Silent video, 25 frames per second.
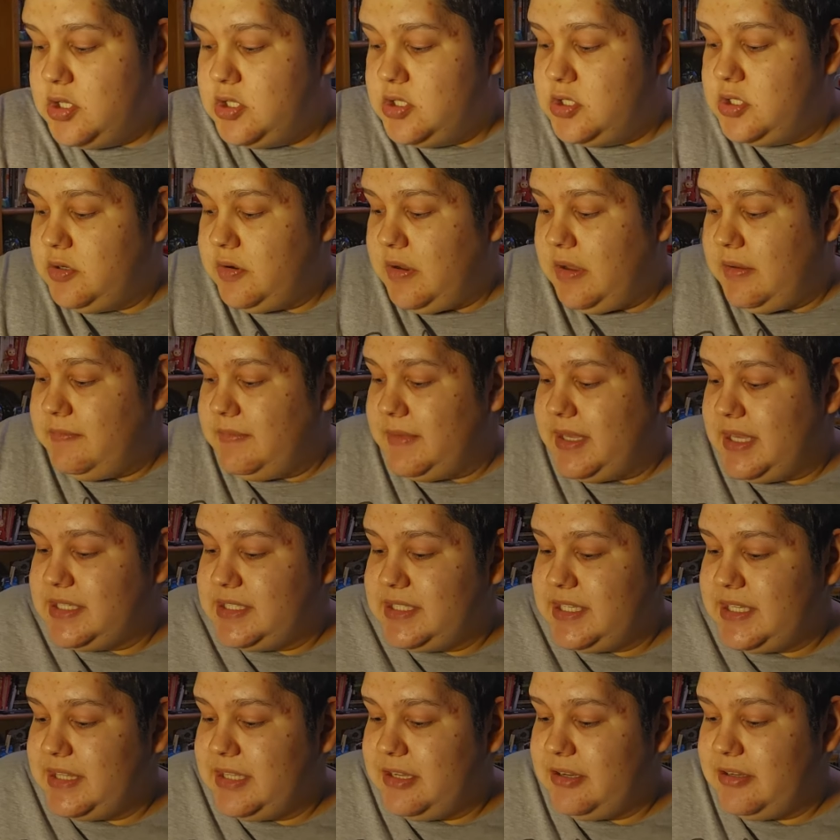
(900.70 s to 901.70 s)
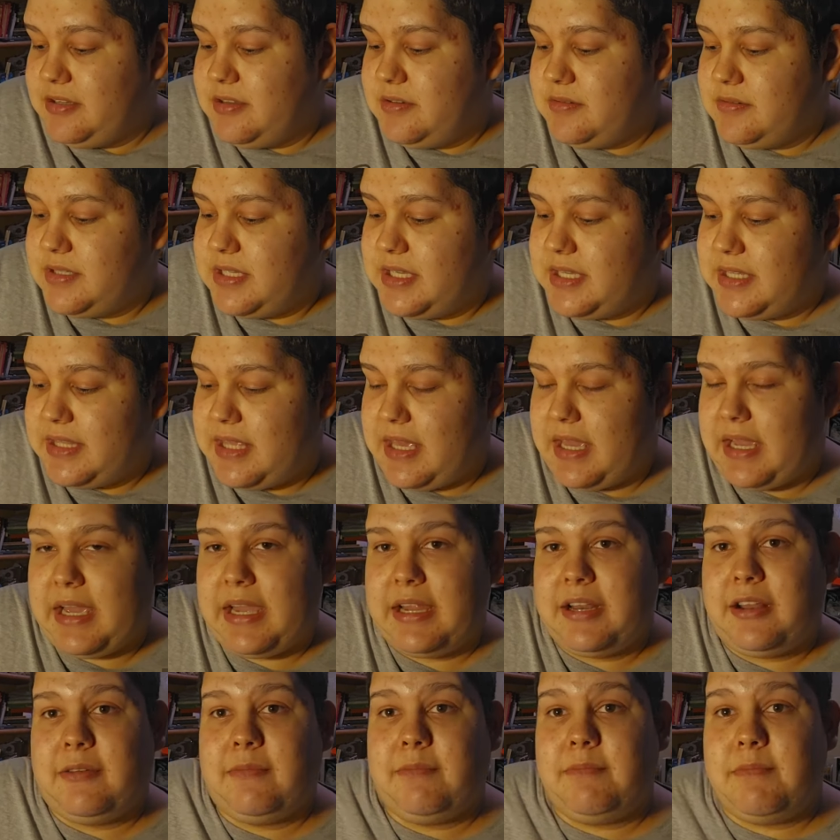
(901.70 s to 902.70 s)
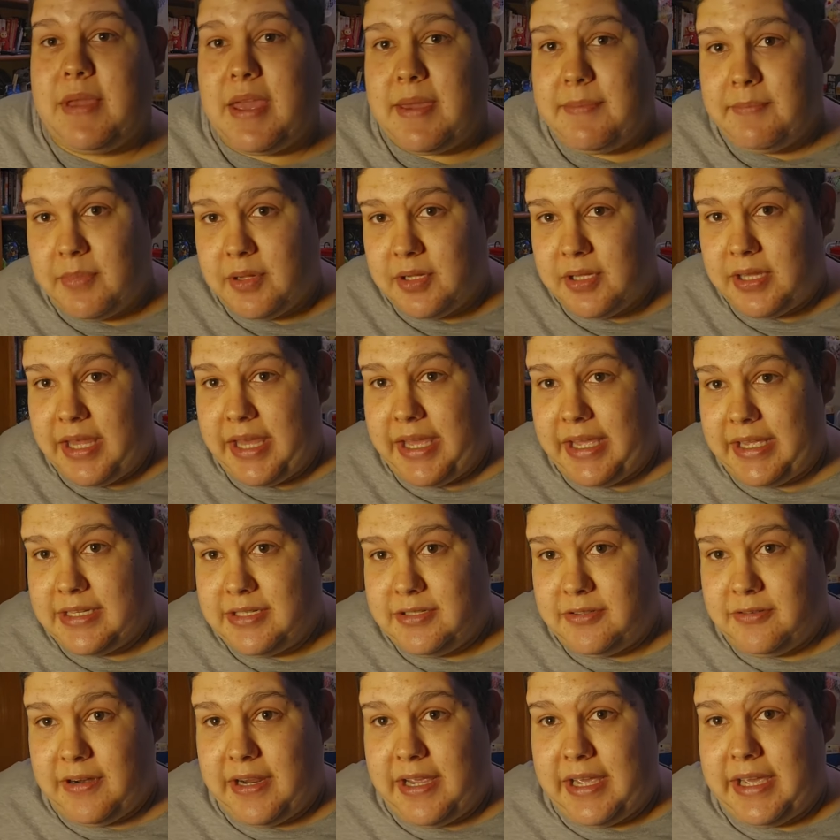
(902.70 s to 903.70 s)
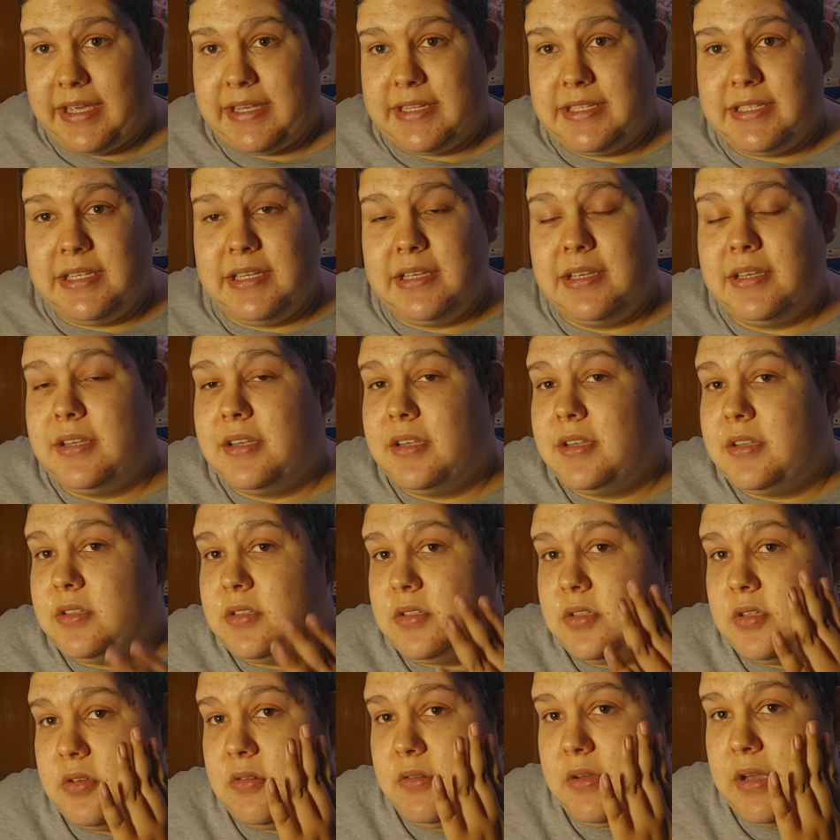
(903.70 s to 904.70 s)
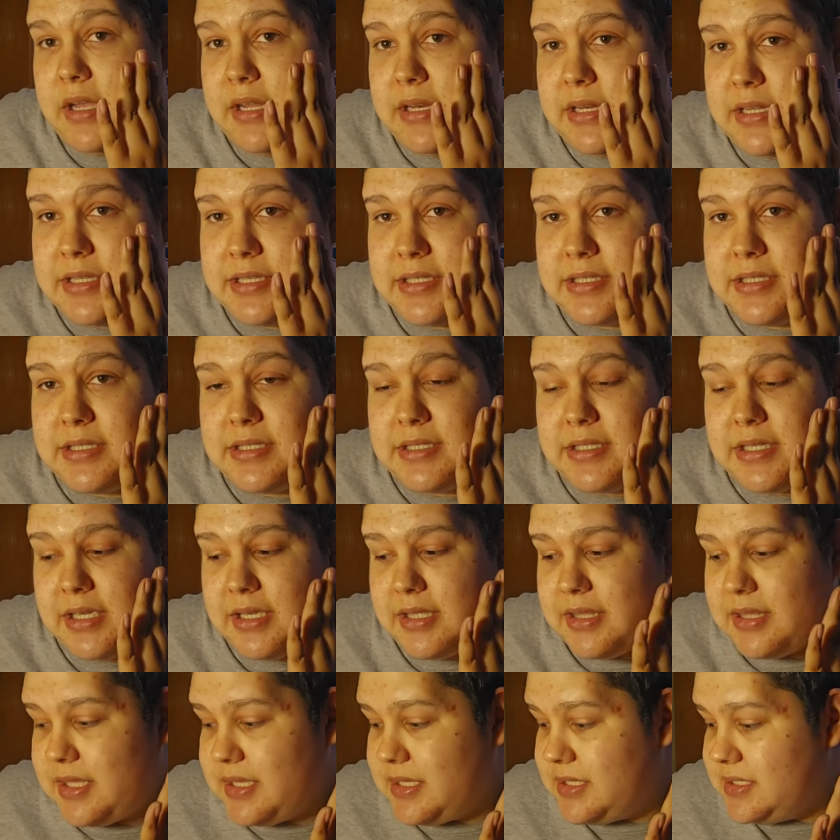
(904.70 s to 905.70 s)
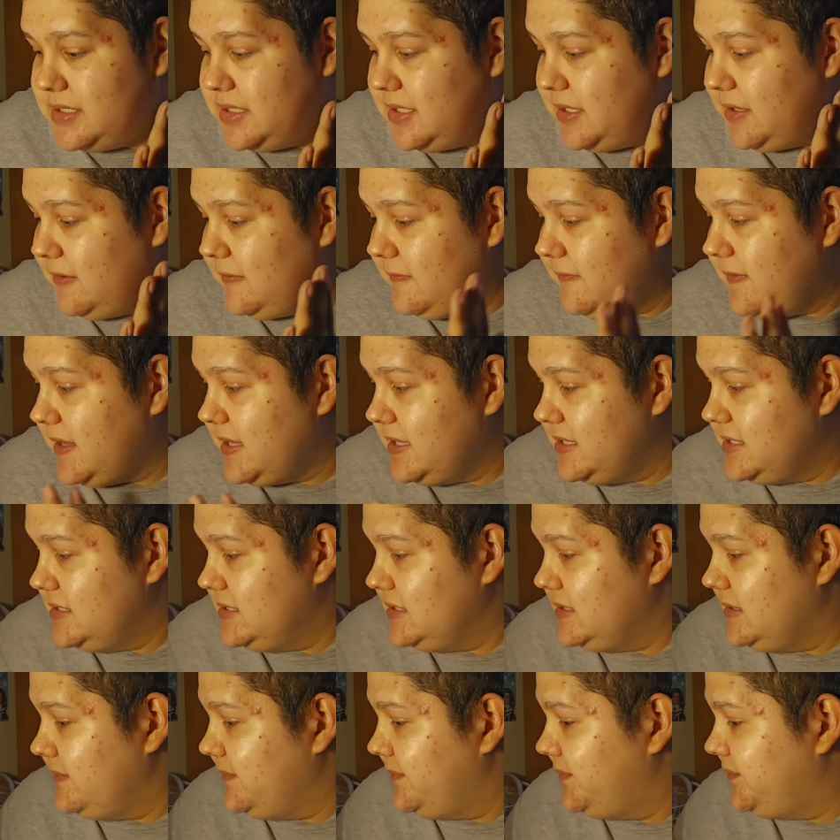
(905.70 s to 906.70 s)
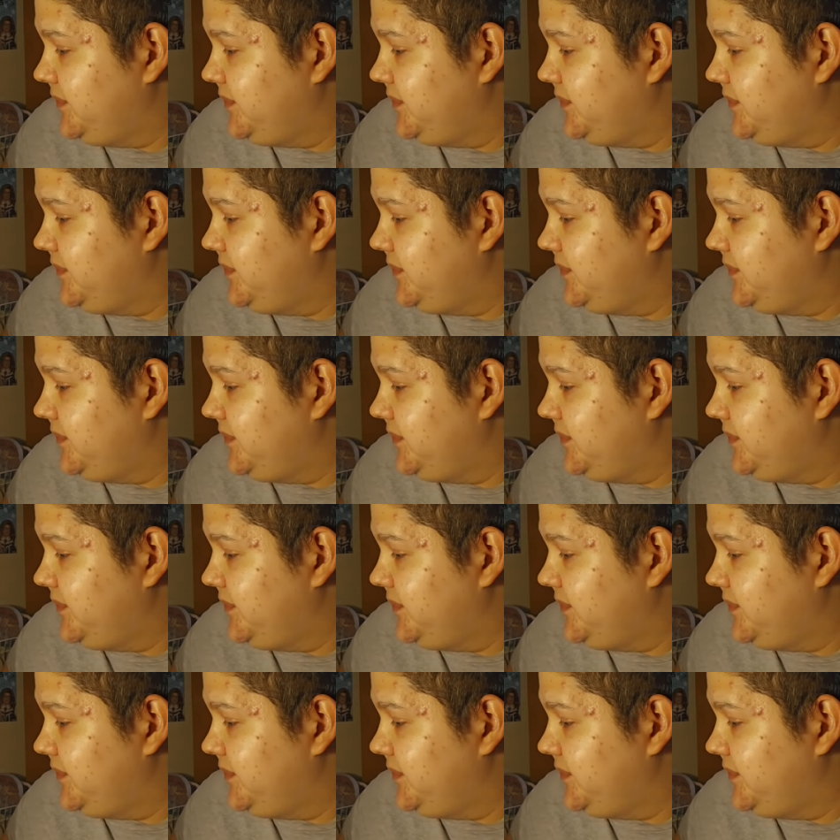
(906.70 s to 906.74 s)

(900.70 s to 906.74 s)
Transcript: So I'm guessing they're using that kind of maple extract to kind of stick things to your face.